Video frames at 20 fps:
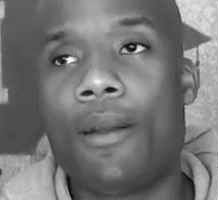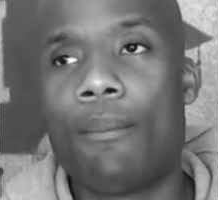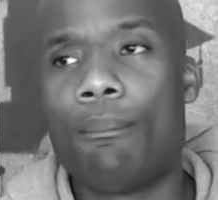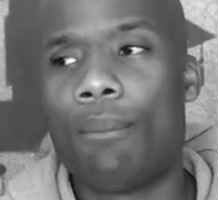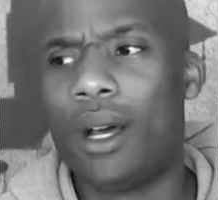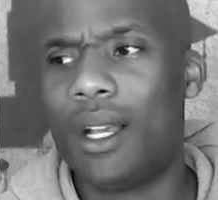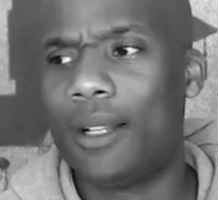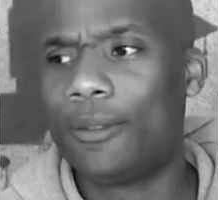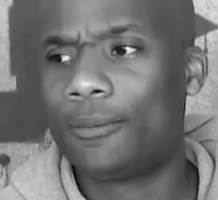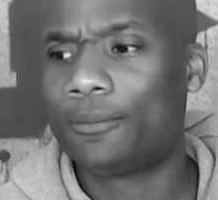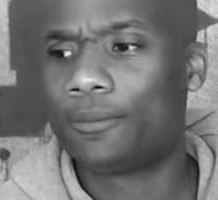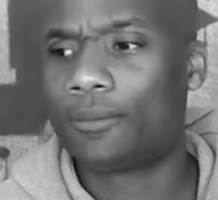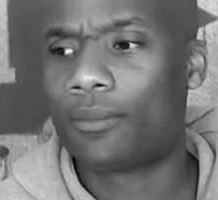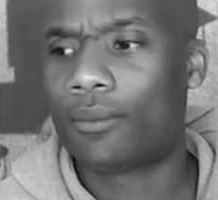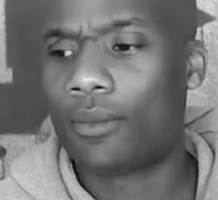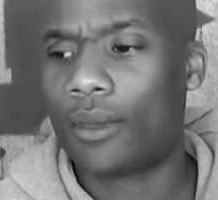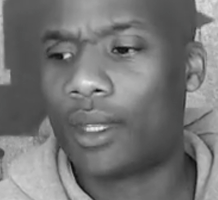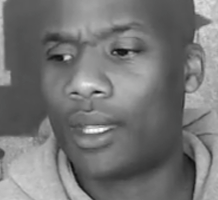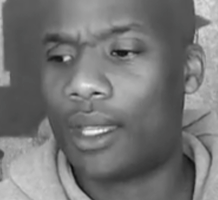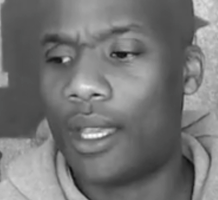But
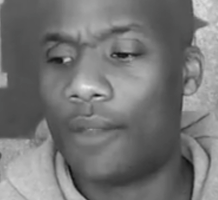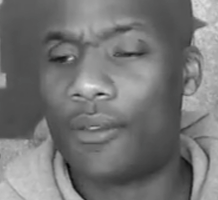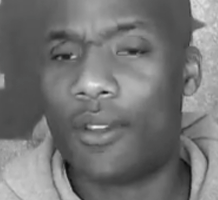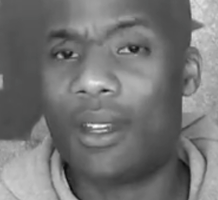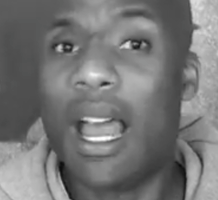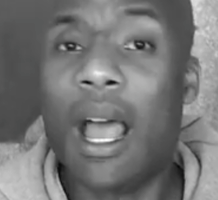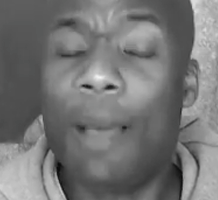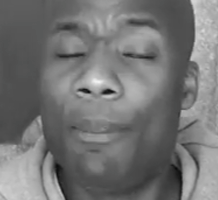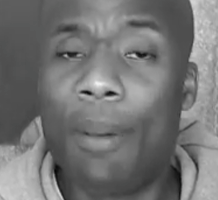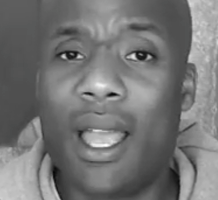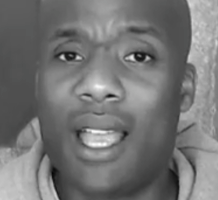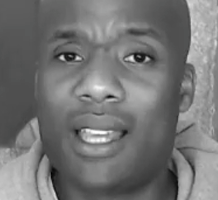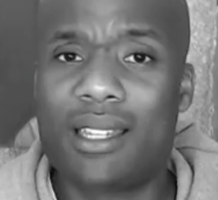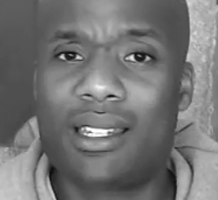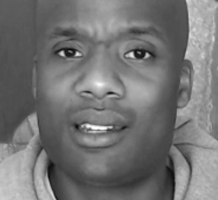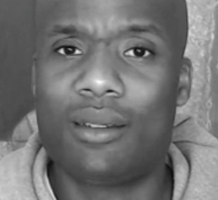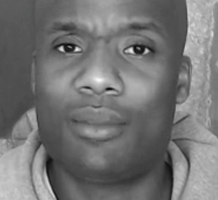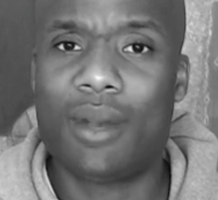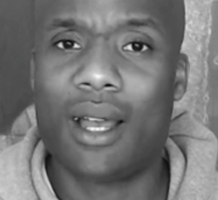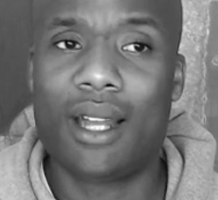if you're not
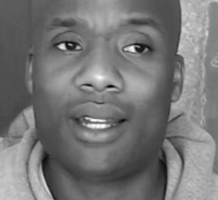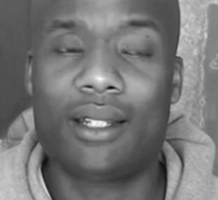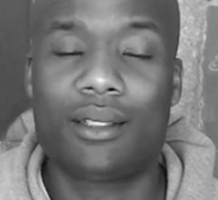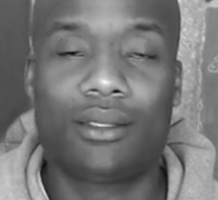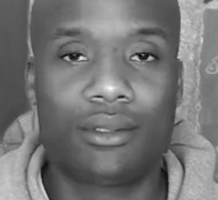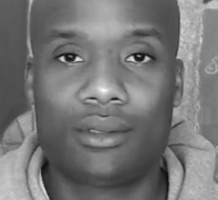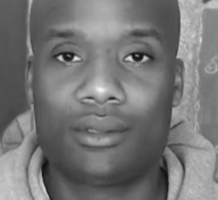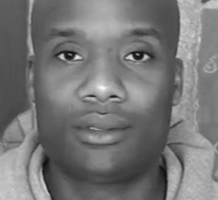passionate about it,